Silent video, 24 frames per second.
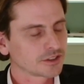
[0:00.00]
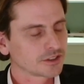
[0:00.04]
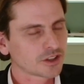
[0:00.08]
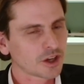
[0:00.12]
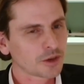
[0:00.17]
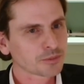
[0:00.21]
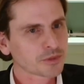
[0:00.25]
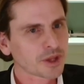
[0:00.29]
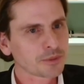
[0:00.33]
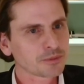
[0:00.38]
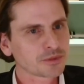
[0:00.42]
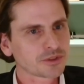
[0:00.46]

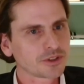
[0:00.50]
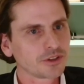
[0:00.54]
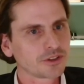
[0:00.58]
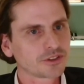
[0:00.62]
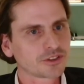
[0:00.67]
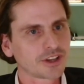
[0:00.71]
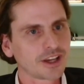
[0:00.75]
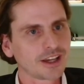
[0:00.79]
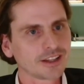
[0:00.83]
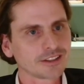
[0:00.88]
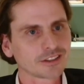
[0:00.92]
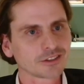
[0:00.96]
sometimes
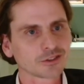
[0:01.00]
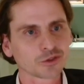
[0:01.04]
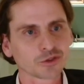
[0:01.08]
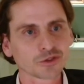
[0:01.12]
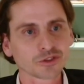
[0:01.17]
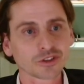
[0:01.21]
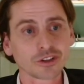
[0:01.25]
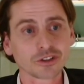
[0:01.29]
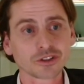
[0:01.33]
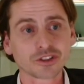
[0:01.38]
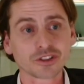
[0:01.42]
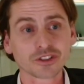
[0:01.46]
success is
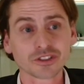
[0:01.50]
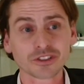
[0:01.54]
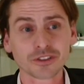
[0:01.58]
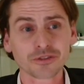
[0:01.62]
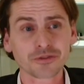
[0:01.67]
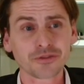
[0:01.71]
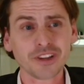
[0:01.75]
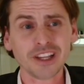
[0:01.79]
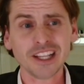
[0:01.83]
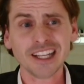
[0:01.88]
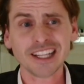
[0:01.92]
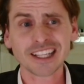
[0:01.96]
also just
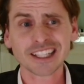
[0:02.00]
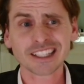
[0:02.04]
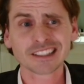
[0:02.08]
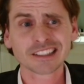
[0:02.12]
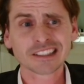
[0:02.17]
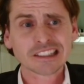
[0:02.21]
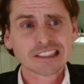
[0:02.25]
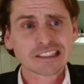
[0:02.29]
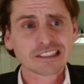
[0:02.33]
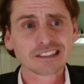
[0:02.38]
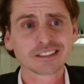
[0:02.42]
a feeling.